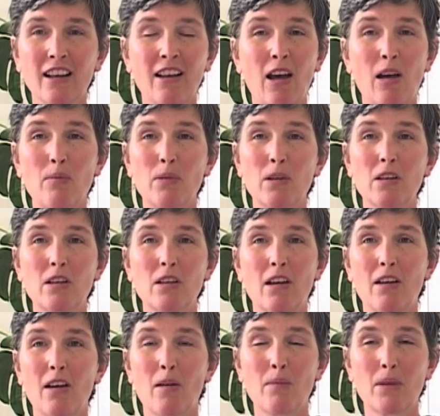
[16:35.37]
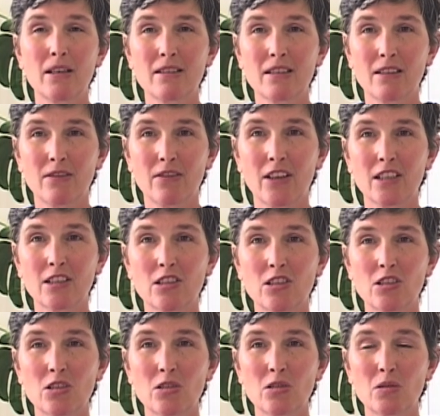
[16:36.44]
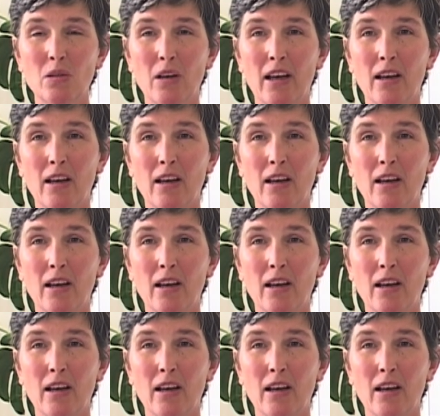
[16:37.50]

that would be an amazing thing to do.